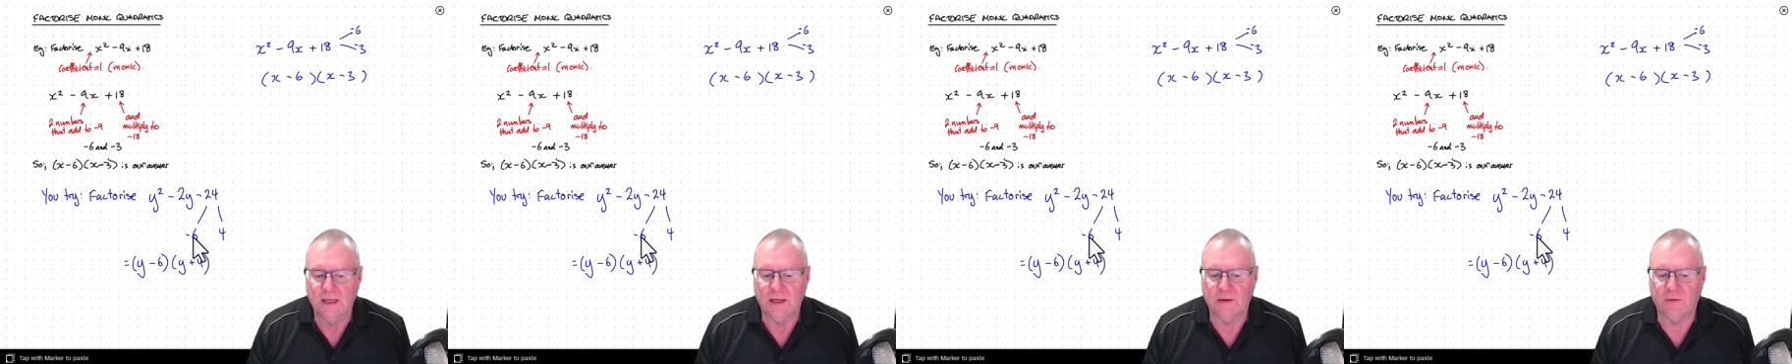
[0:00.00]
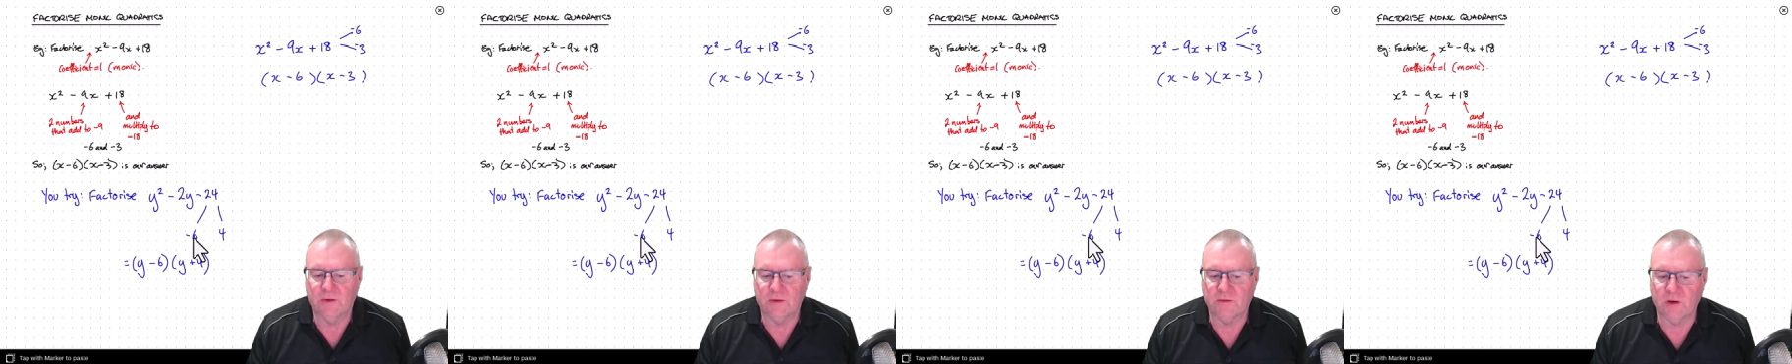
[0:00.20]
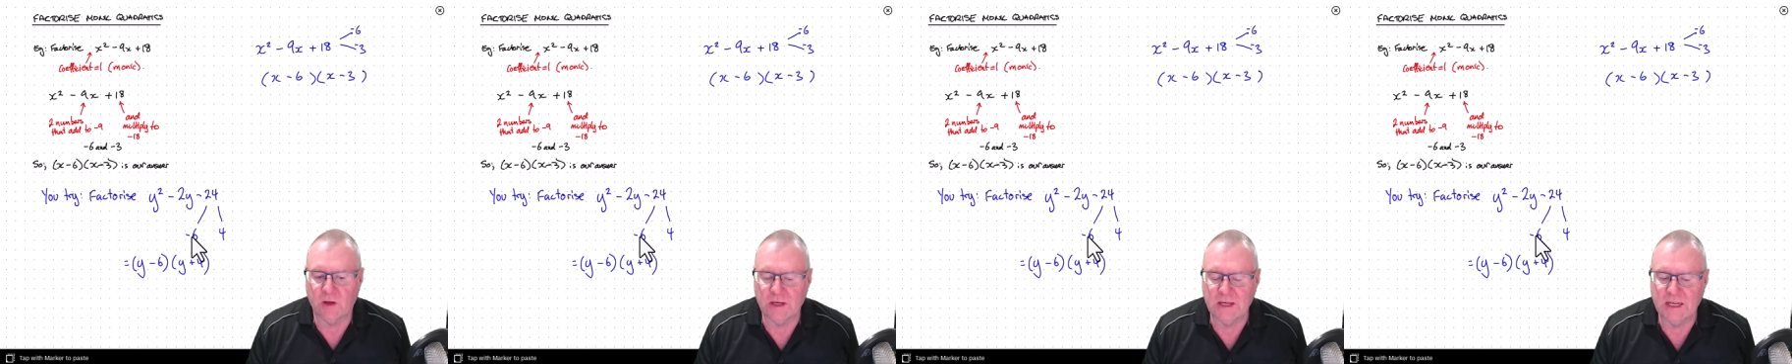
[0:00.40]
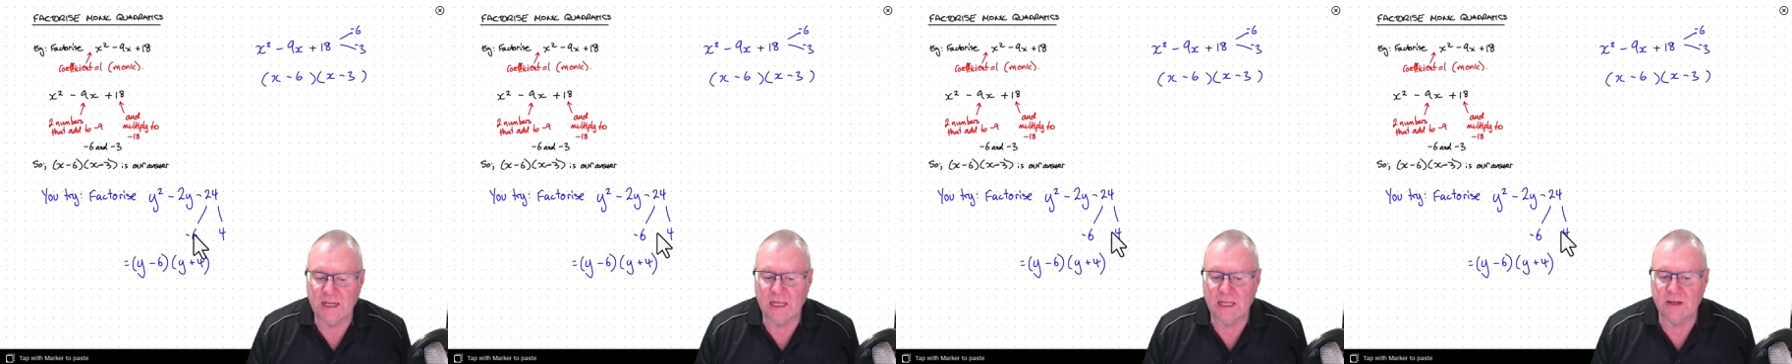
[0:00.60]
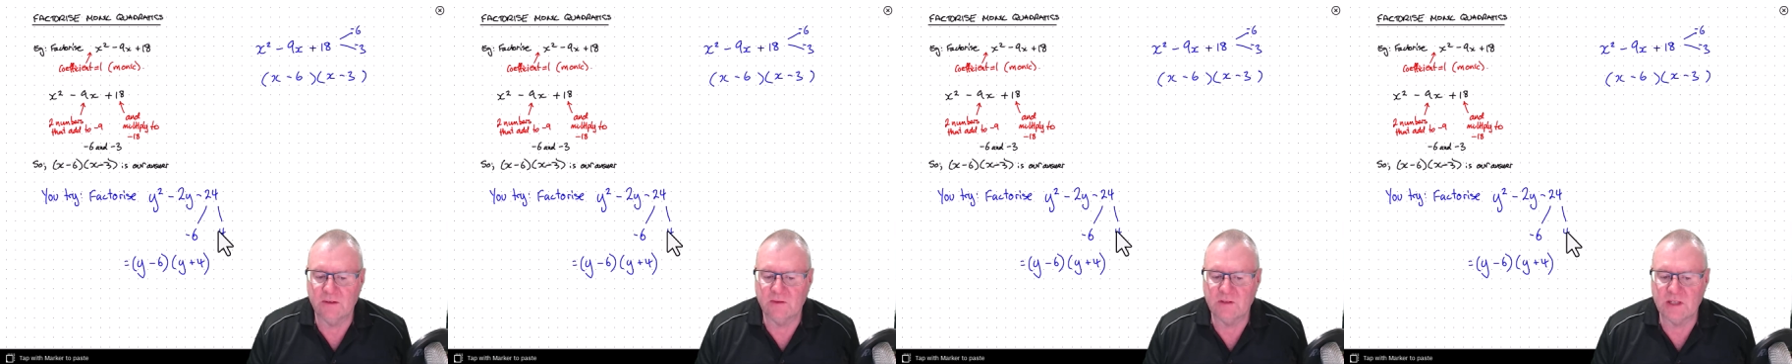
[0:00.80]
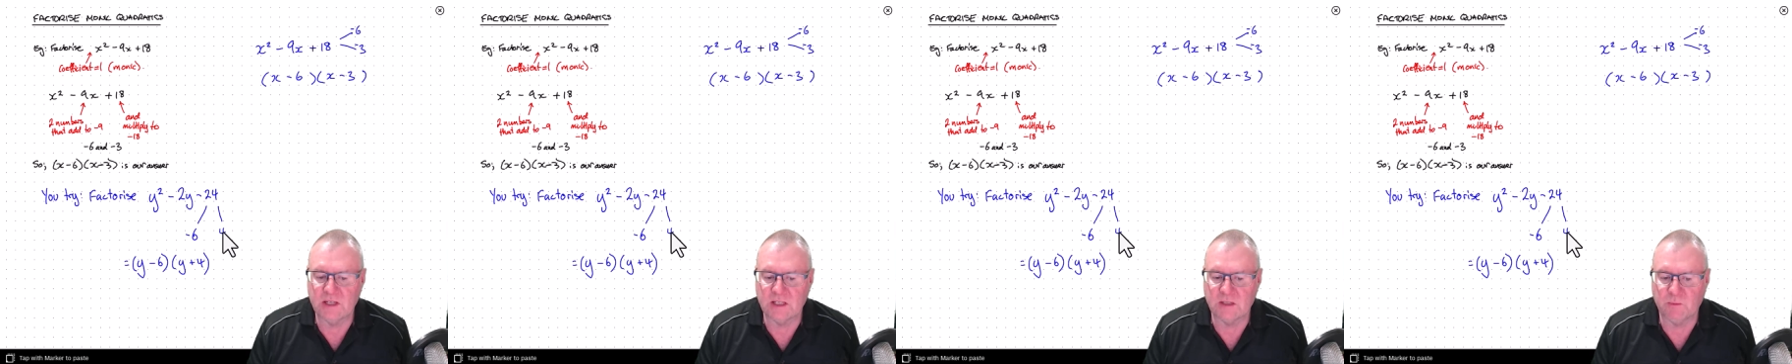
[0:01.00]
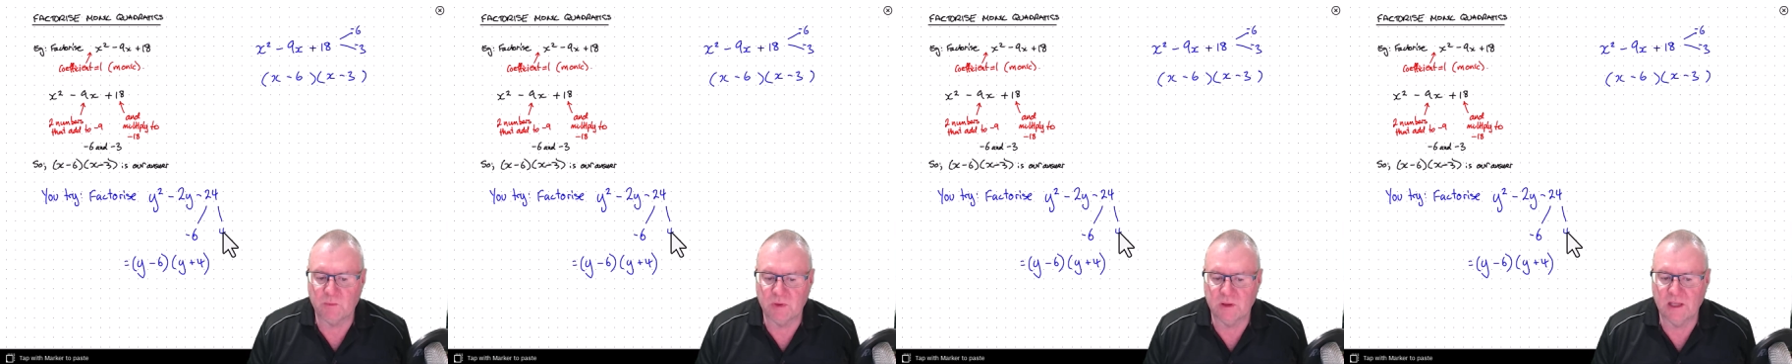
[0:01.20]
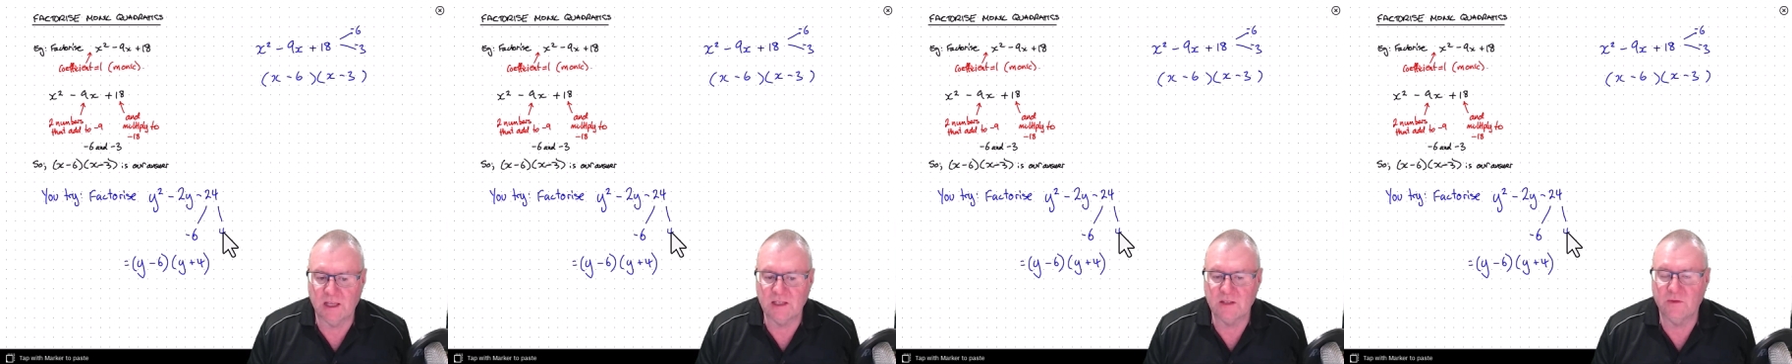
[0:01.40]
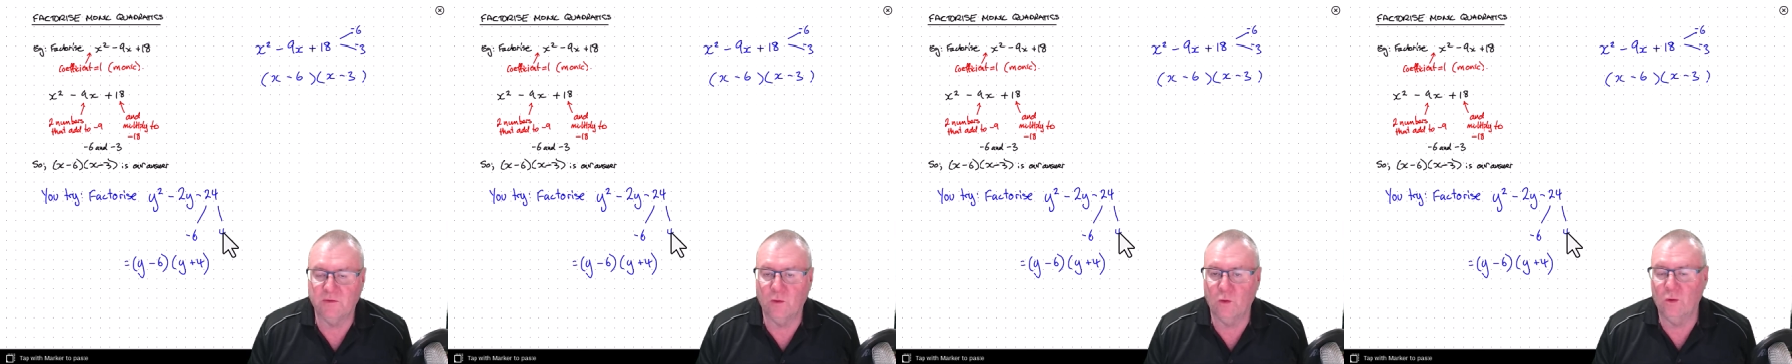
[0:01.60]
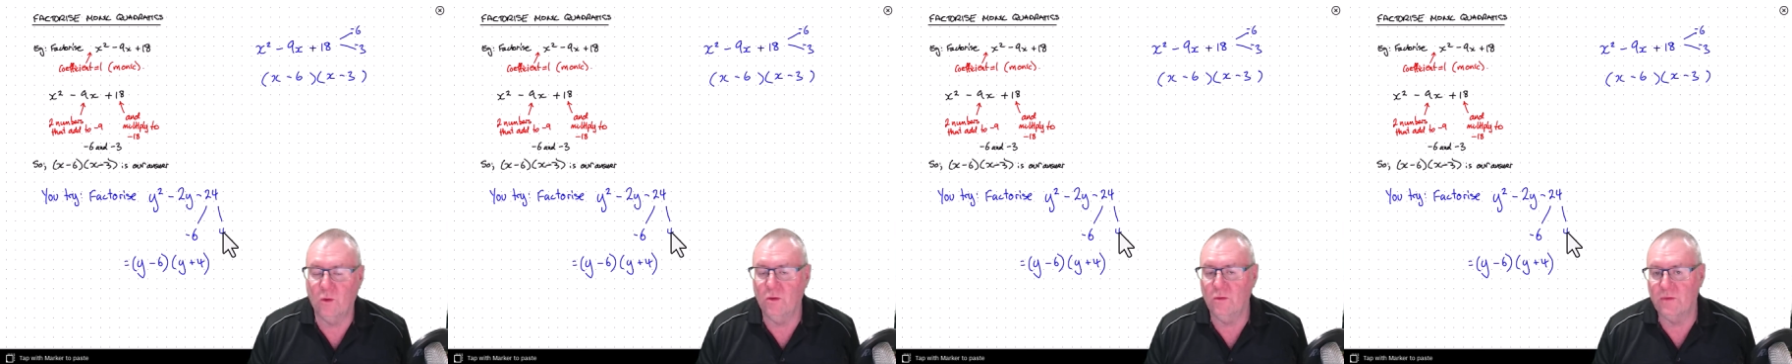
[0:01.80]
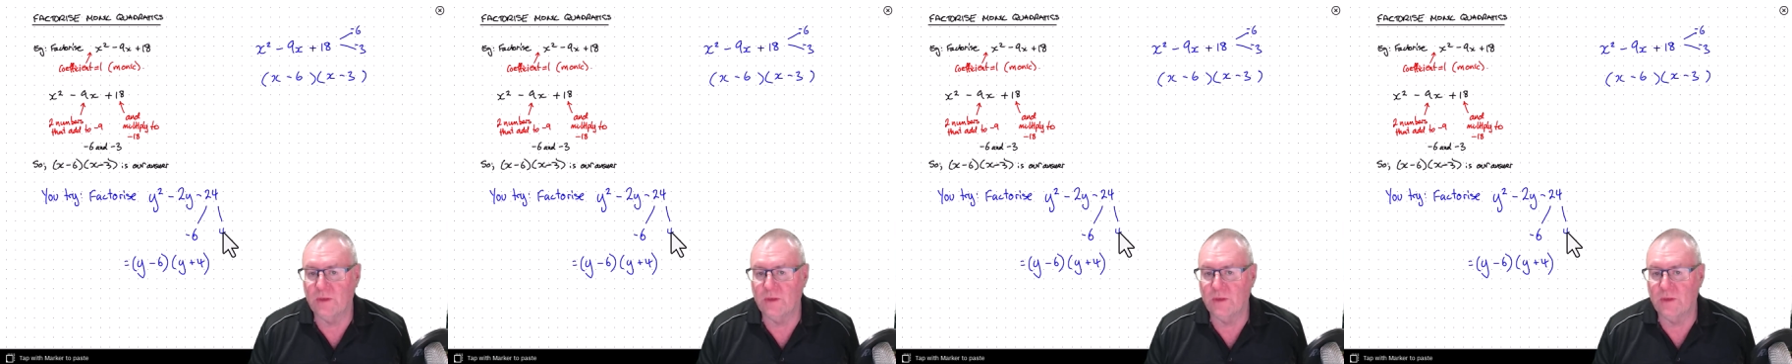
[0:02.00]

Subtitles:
if I've got negative 6 plus 4,